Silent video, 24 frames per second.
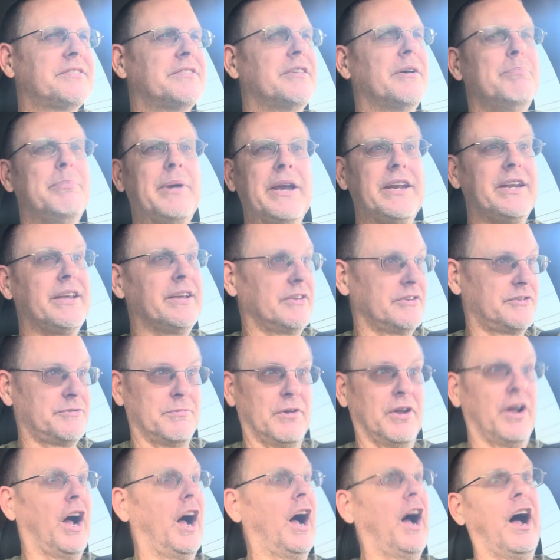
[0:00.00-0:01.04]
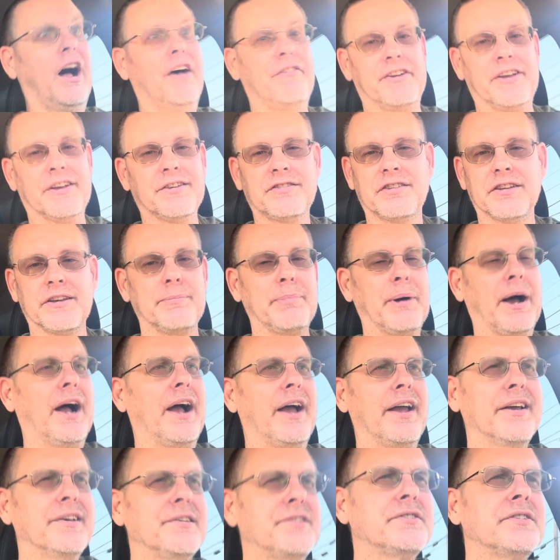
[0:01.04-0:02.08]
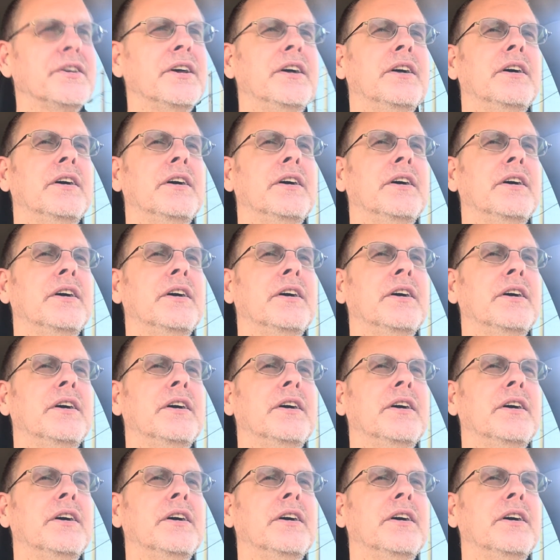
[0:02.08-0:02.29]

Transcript: The media is obviously biased.